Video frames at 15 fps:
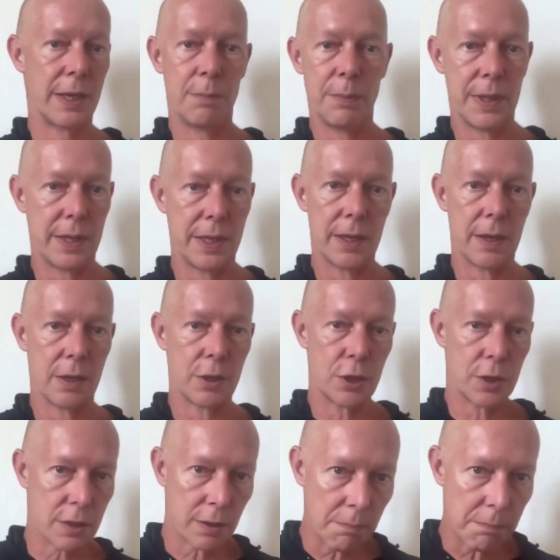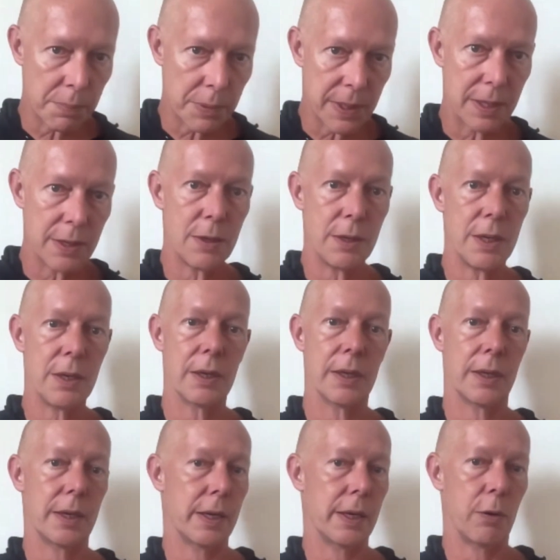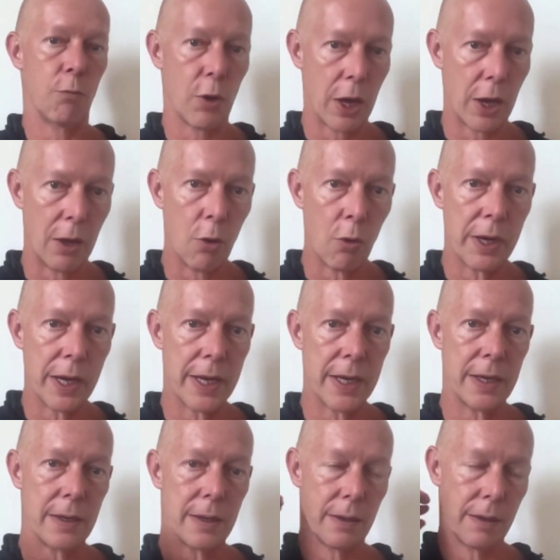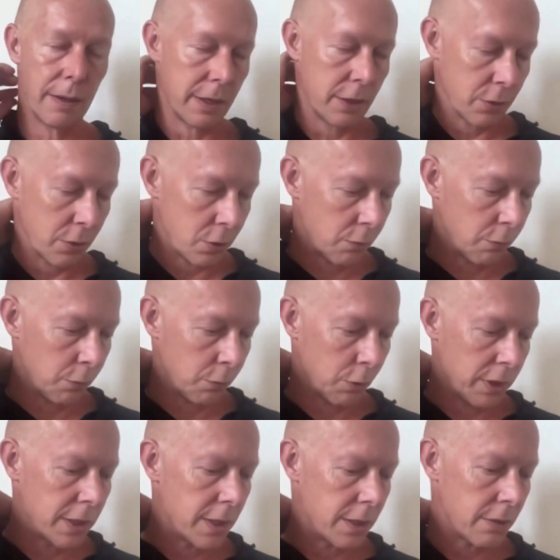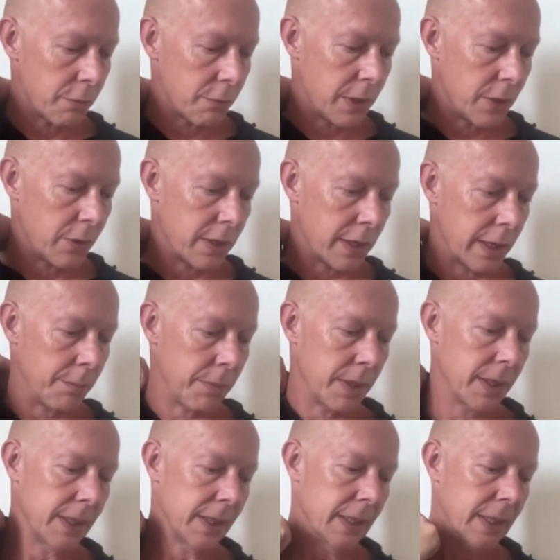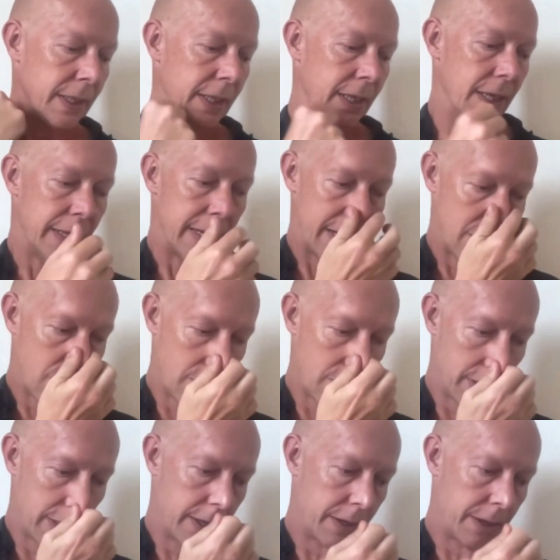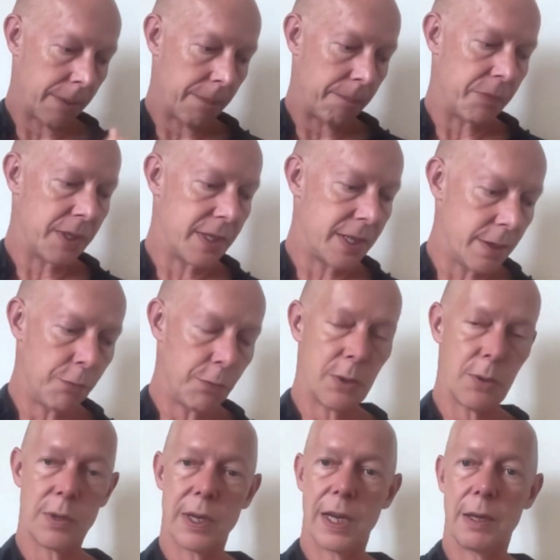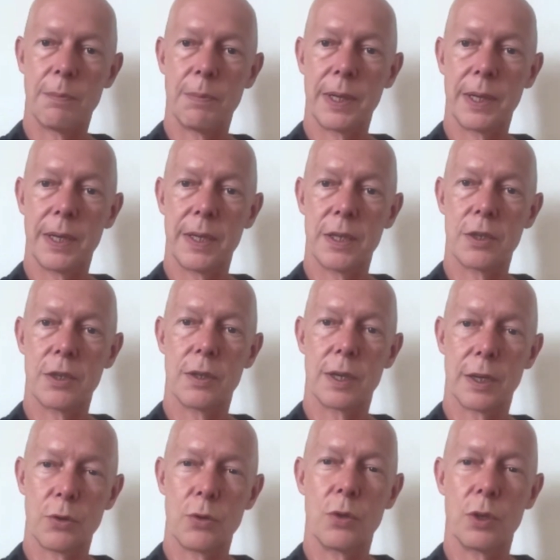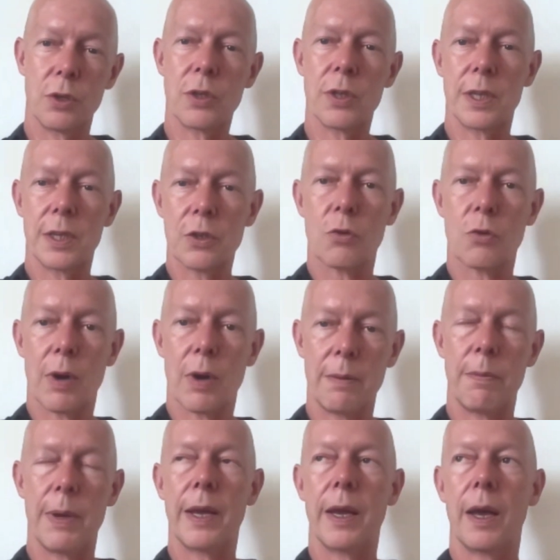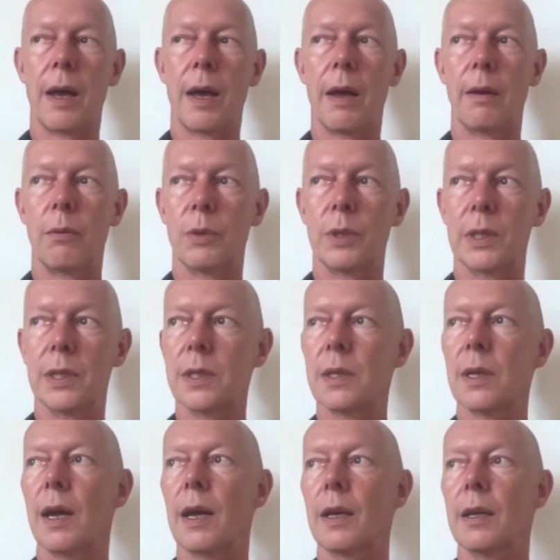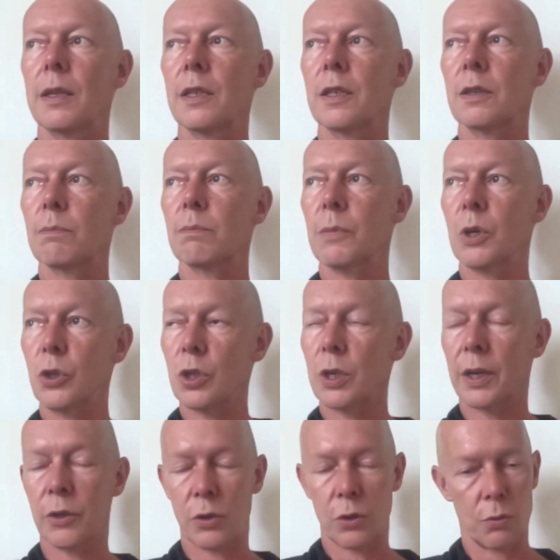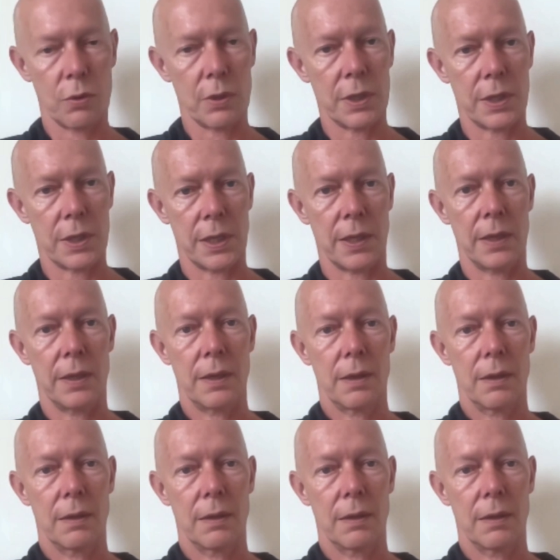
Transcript: might be stumpy and elongated, and so on and so forth. This is a phenotype. Now, deep phenotyping is that you just describe with as much accuracy